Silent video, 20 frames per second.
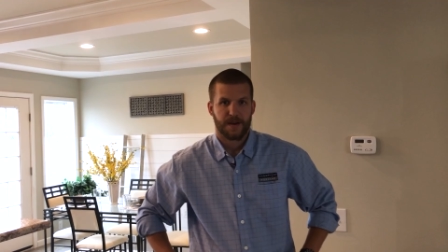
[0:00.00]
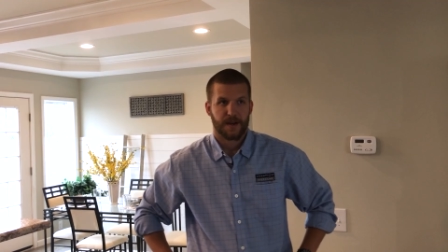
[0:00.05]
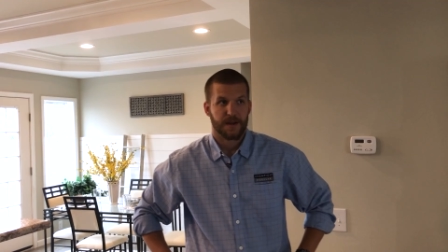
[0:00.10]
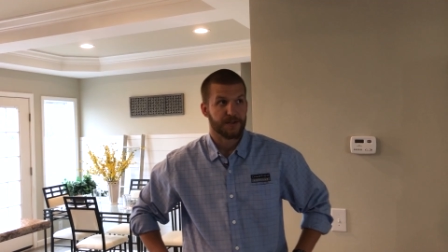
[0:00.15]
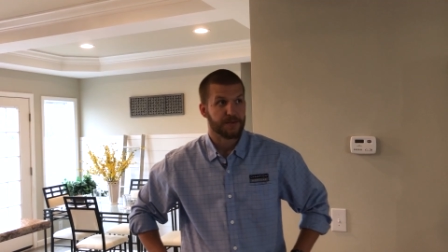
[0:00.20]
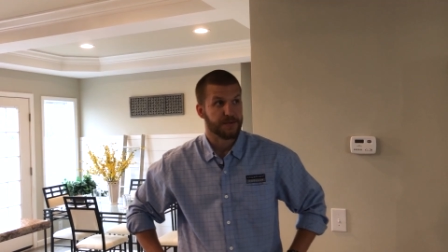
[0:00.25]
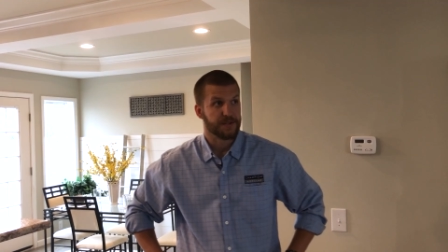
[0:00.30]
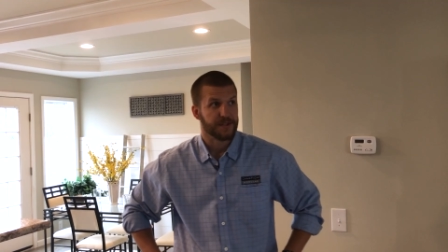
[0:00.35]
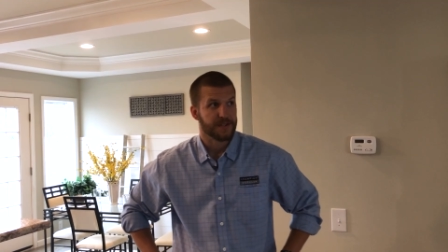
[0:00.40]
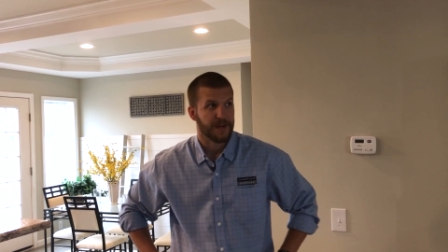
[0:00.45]

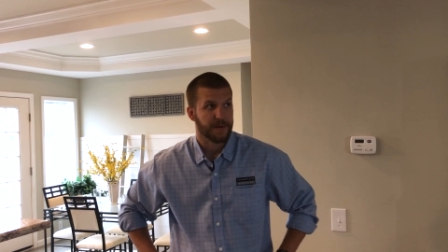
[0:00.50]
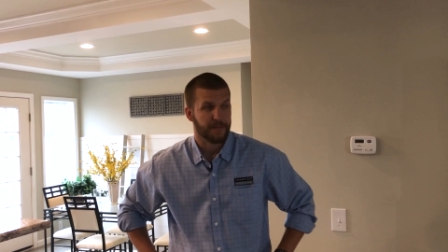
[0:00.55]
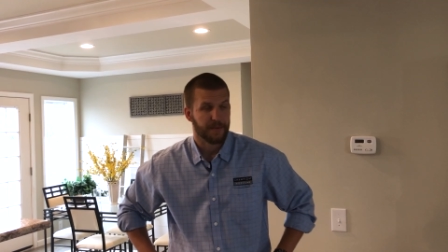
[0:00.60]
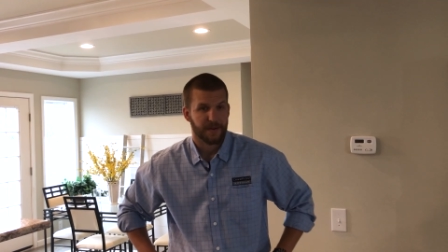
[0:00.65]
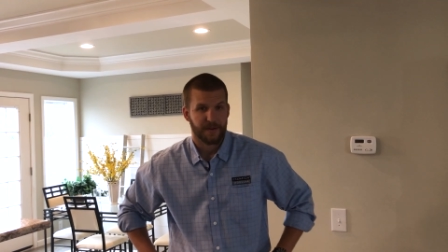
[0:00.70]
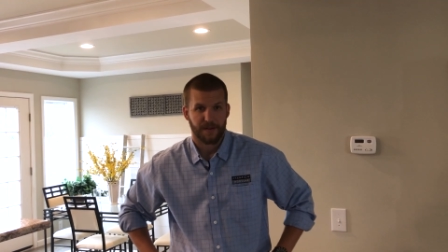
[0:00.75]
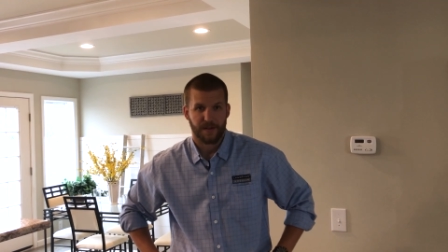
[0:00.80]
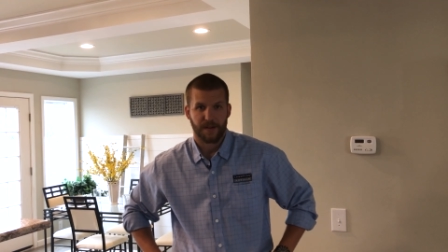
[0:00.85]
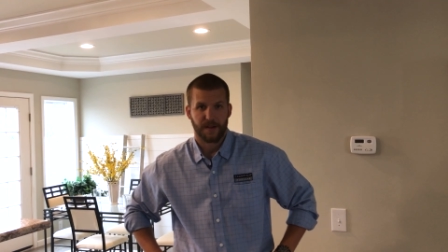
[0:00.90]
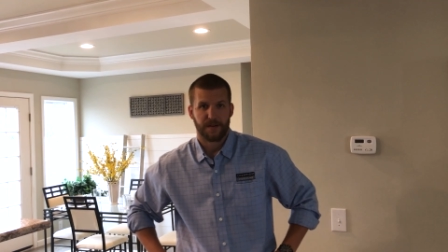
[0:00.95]
As we step
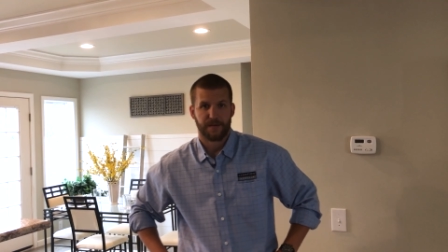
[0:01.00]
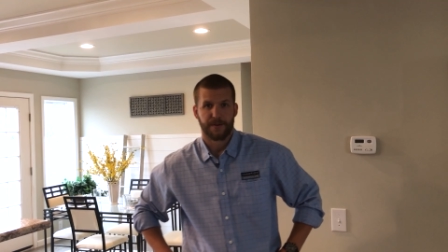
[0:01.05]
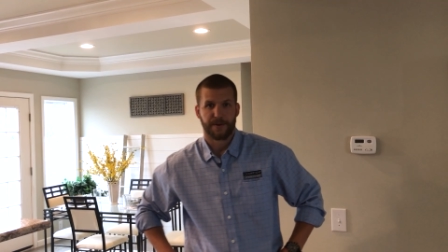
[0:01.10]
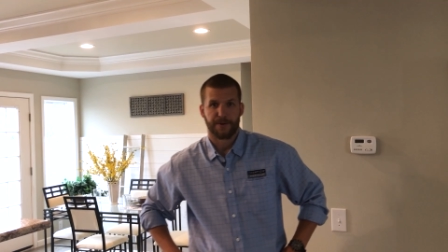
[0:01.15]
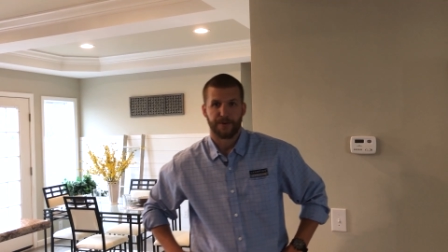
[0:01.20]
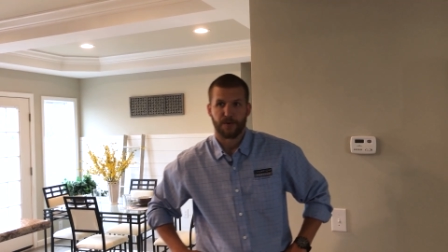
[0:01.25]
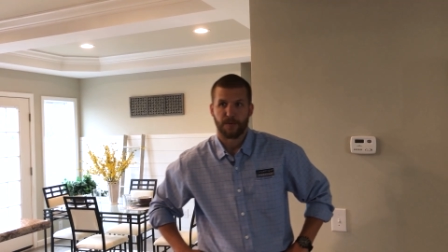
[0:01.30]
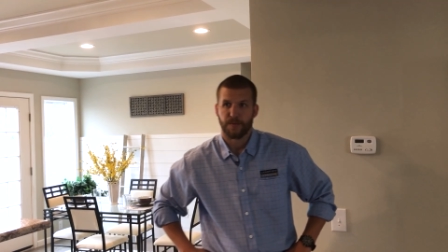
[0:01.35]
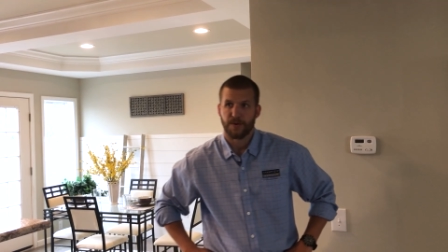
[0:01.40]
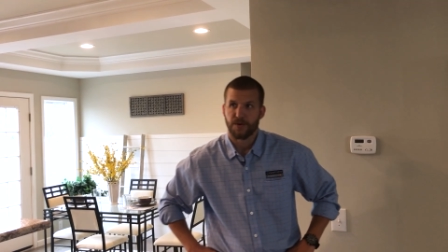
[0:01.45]
into the living
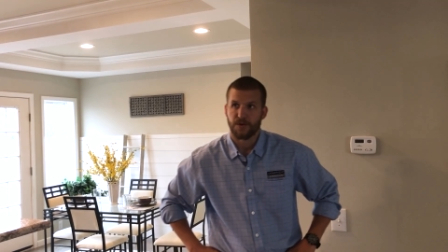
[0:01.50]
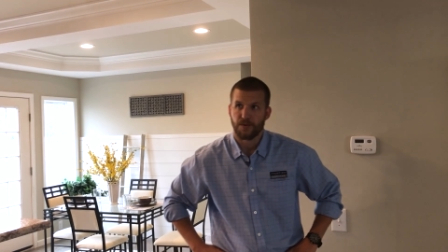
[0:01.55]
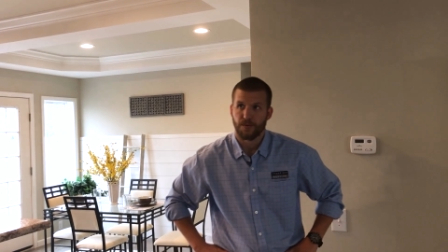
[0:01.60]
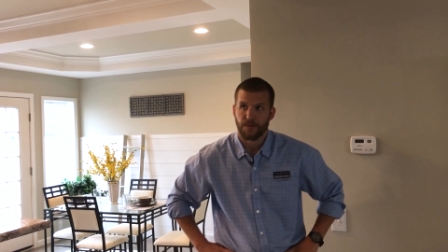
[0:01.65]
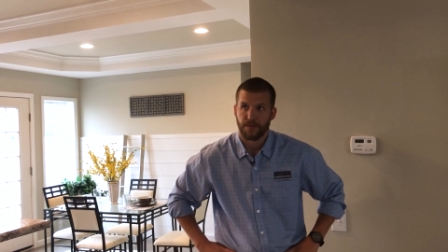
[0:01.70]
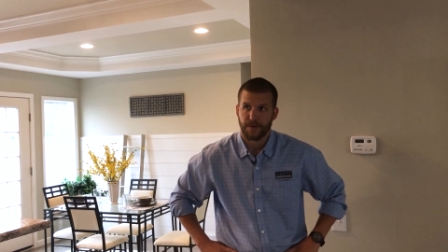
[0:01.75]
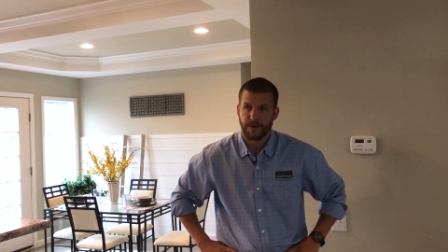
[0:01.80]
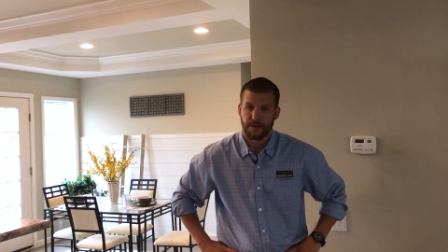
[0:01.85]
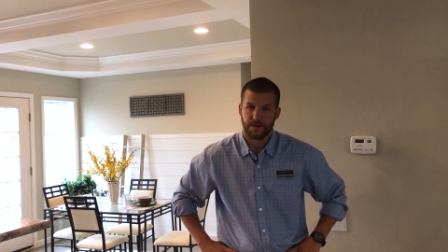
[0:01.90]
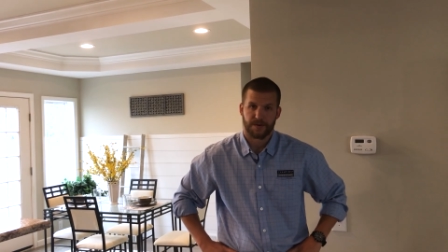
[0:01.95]
room, you
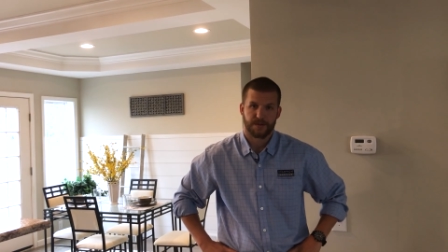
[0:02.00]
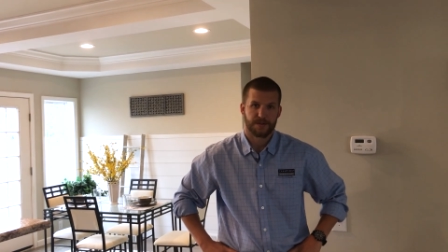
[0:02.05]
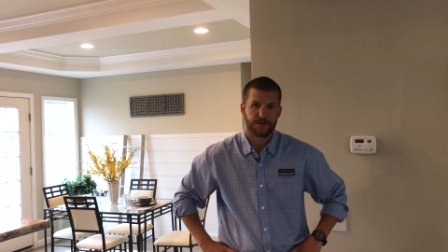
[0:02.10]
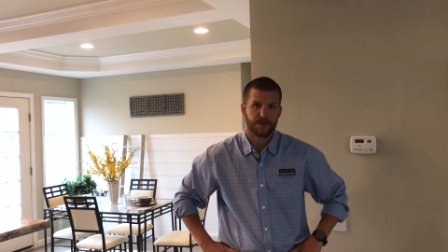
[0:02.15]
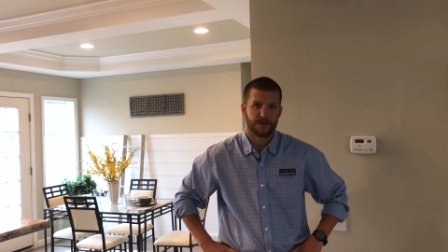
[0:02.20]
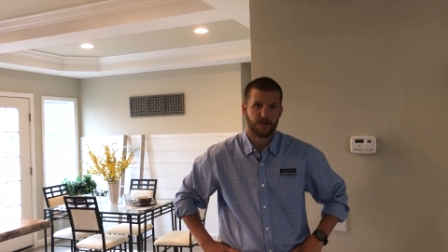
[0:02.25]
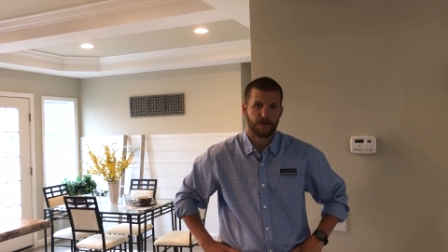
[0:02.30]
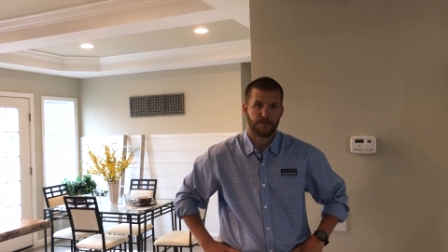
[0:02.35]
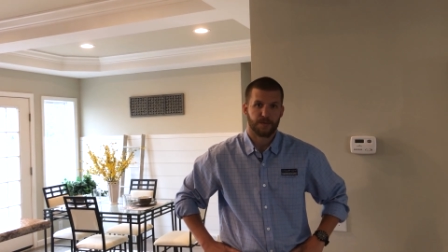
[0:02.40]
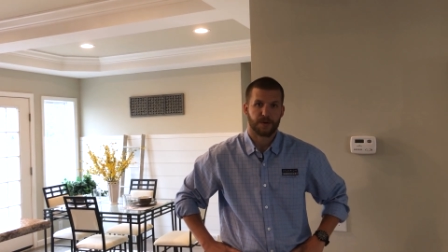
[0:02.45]
will notice
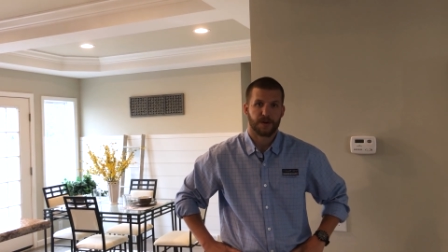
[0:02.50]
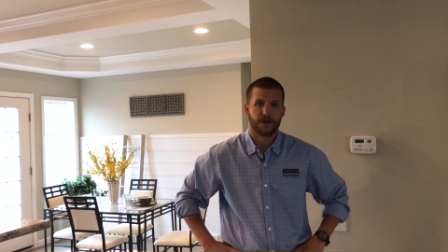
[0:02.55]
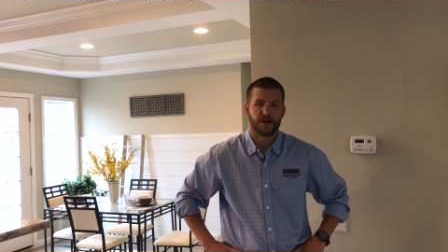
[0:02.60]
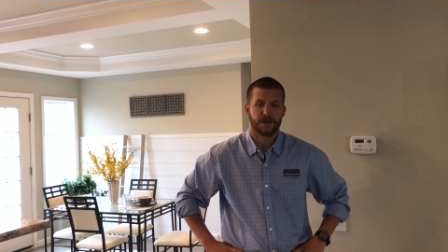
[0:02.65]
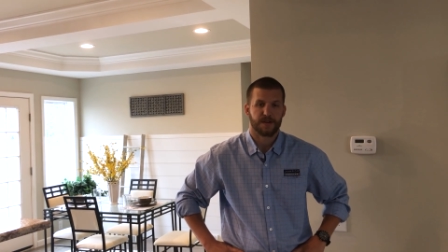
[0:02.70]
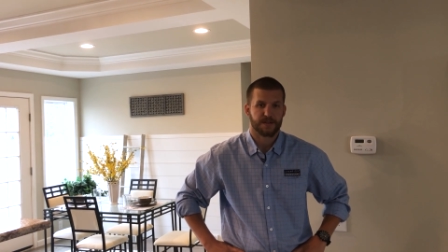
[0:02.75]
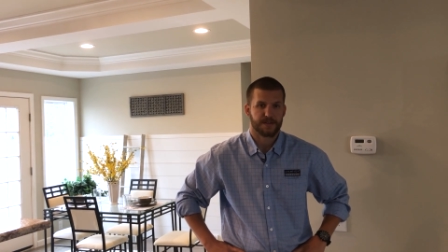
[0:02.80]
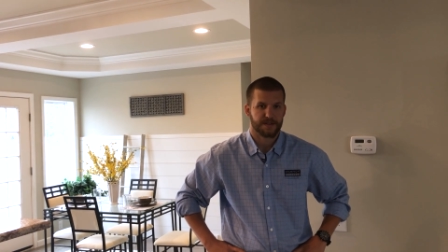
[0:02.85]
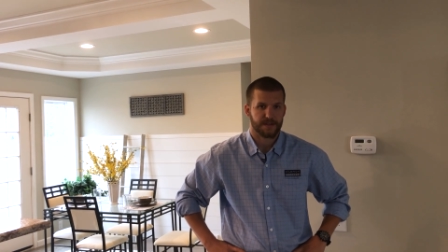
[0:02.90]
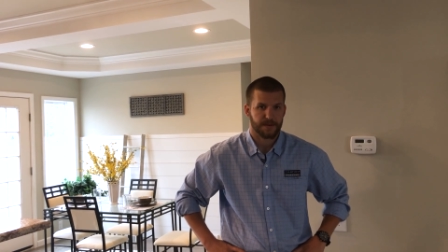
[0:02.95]
the open
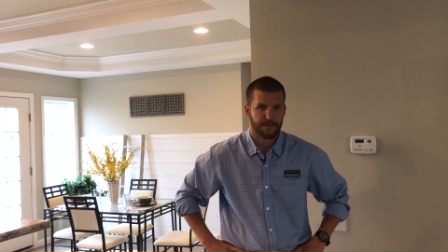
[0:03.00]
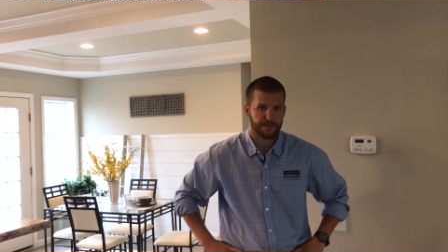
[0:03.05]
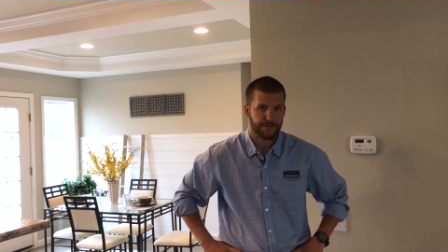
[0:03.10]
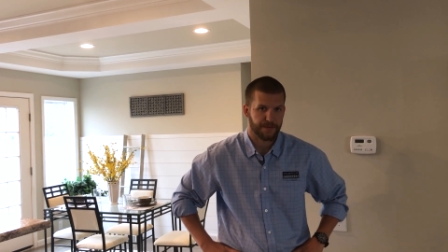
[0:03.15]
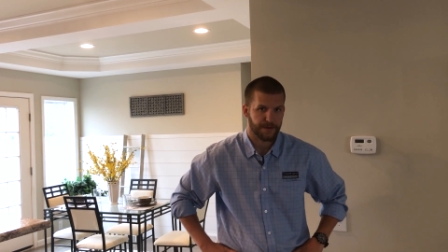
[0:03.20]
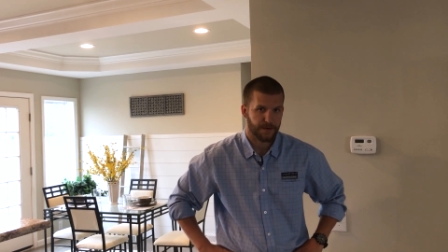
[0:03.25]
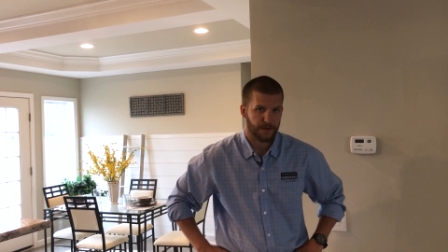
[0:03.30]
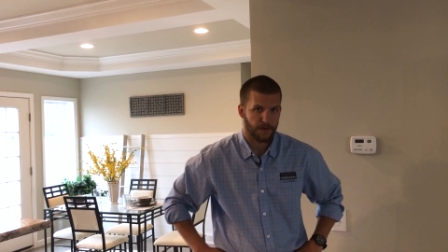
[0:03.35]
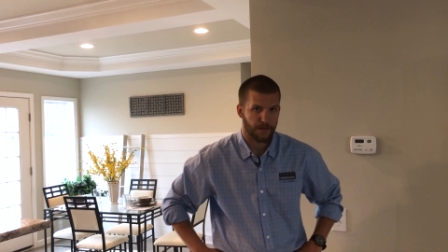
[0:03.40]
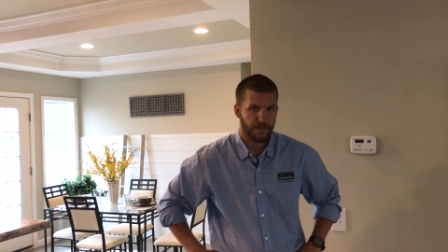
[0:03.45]
concept
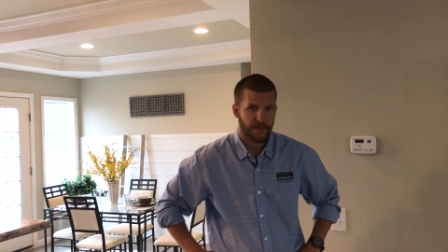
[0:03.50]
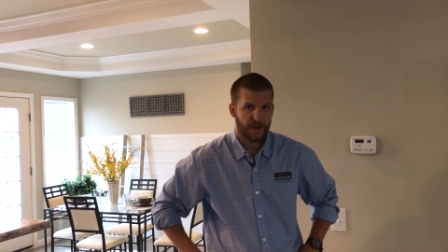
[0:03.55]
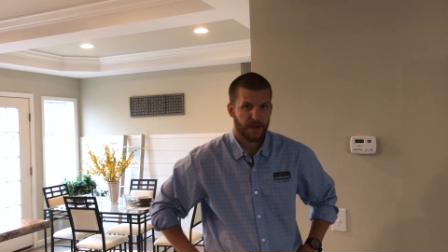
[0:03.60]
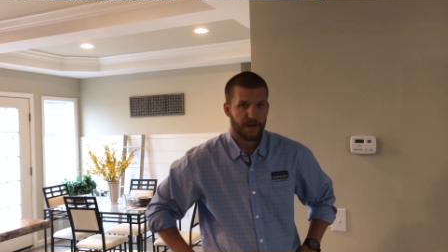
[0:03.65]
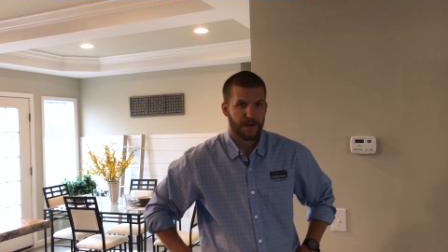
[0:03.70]
feel.